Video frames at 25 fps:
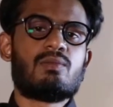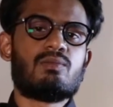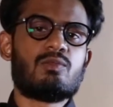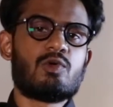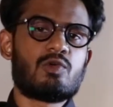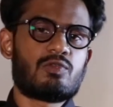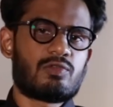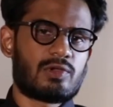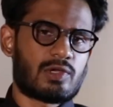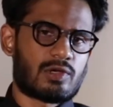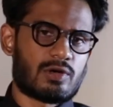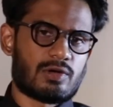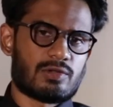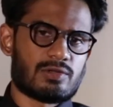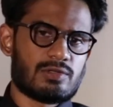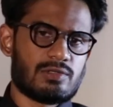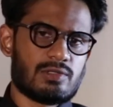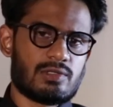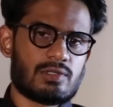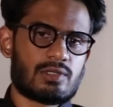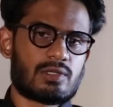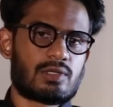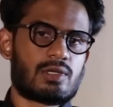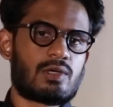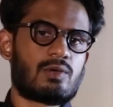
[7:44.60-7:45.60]
Moving
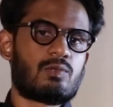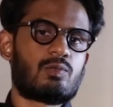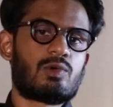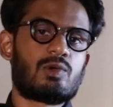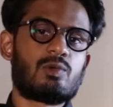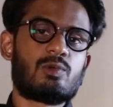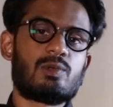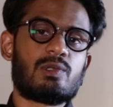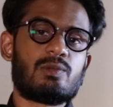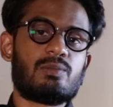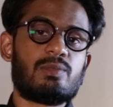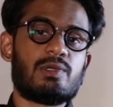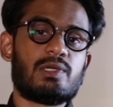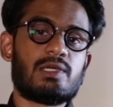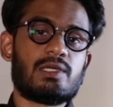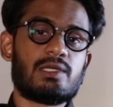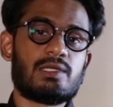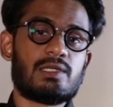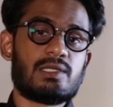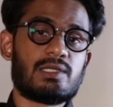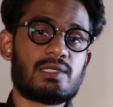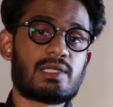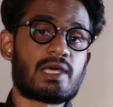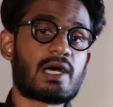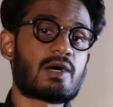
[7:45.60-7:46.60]
on, we will
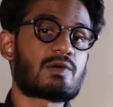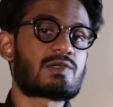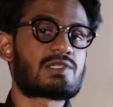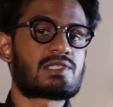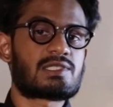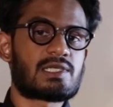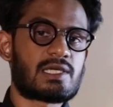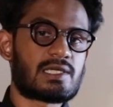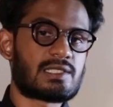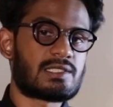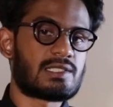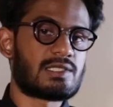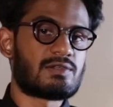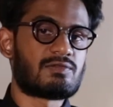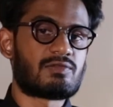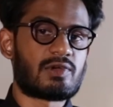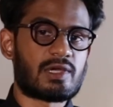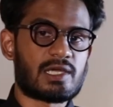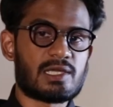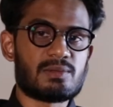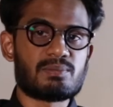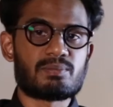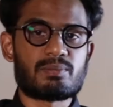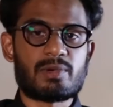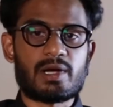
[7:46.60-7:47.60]
be now stating the
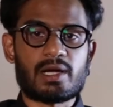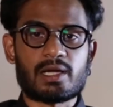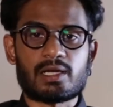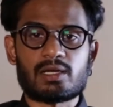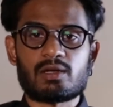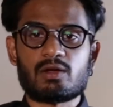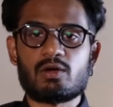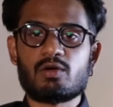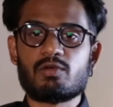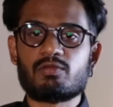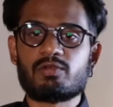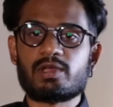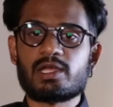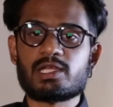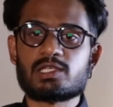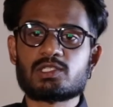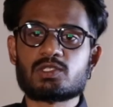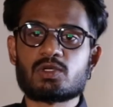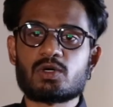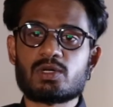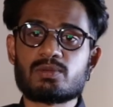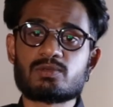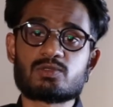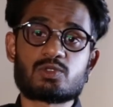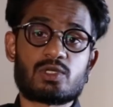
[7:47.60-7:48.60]
impact of
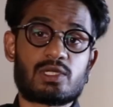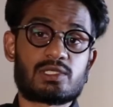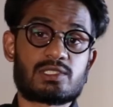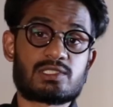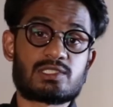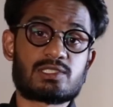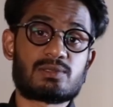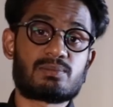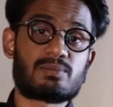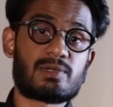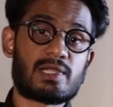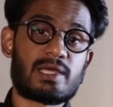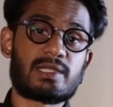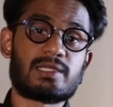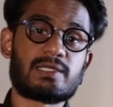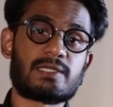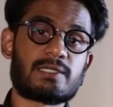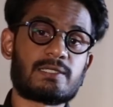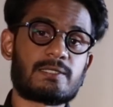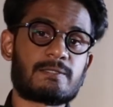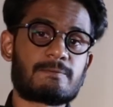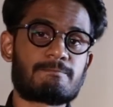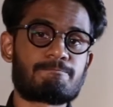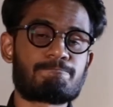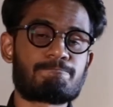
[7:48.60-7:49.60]
SHRM strategy planning.